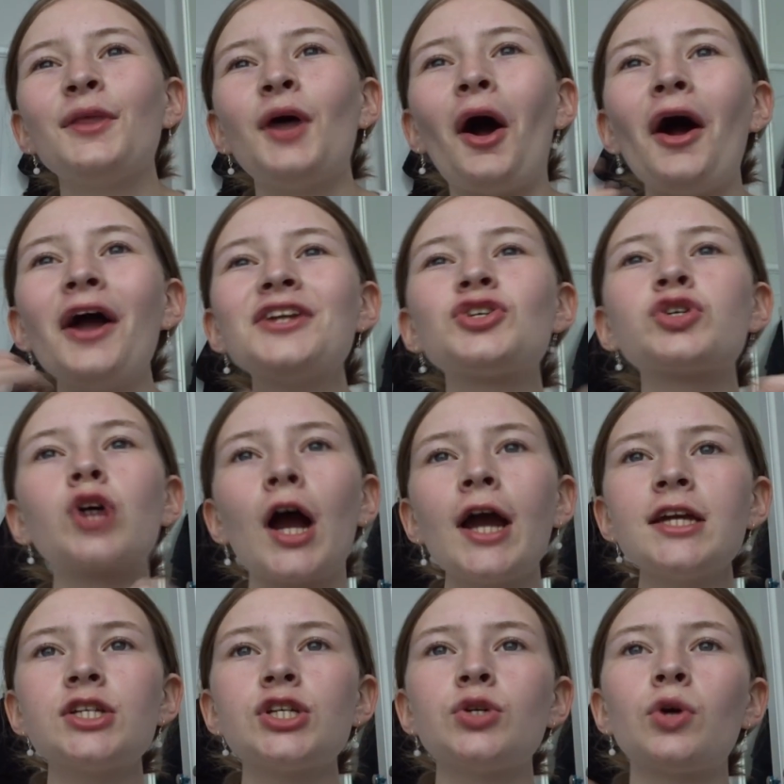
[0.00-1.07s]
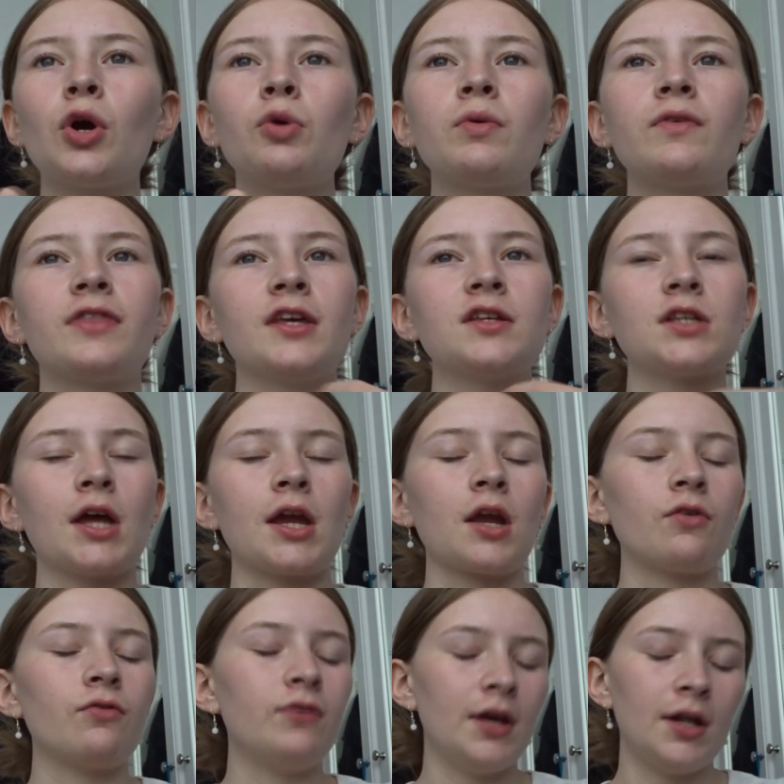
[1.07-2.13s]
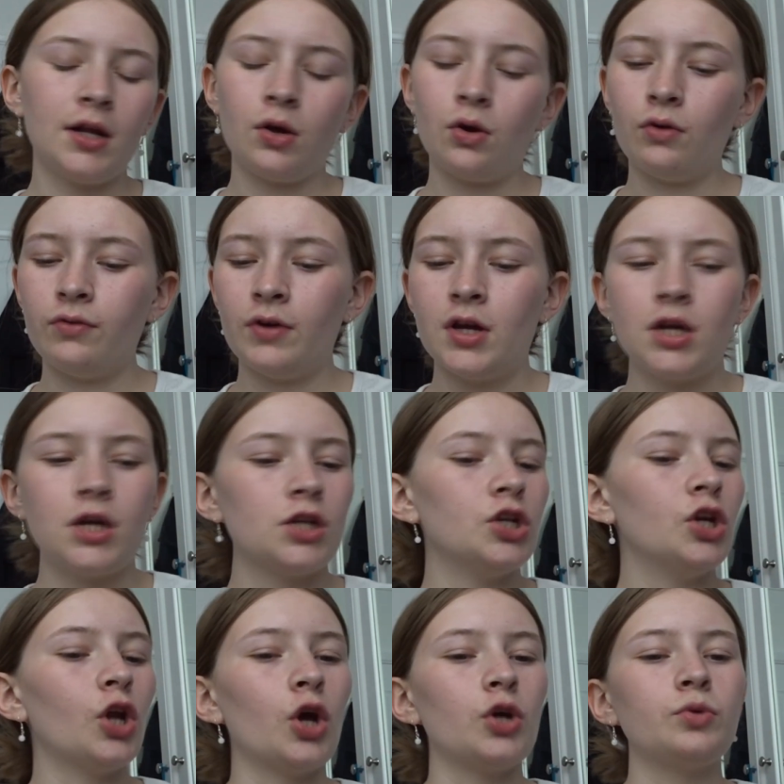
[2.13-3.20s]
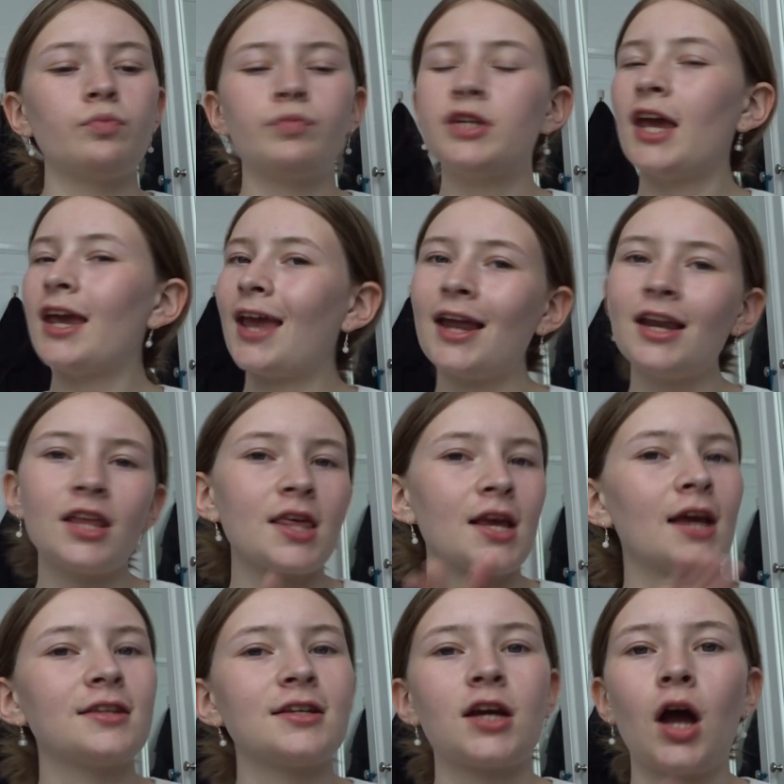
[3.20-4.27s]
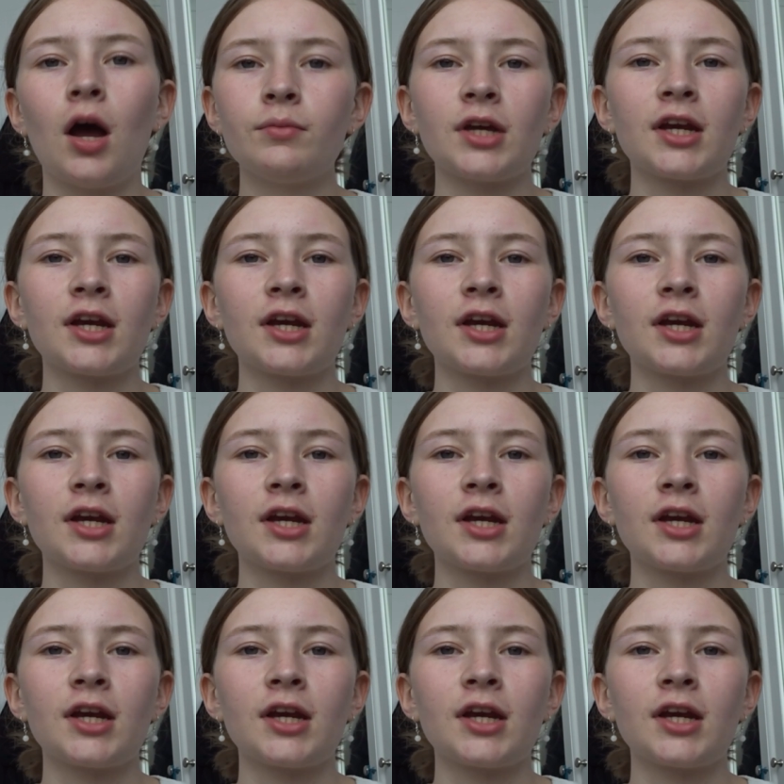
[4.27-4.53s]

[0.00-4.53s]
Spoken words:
I try to go with this, like, feeling of, you know, take anything as it comes.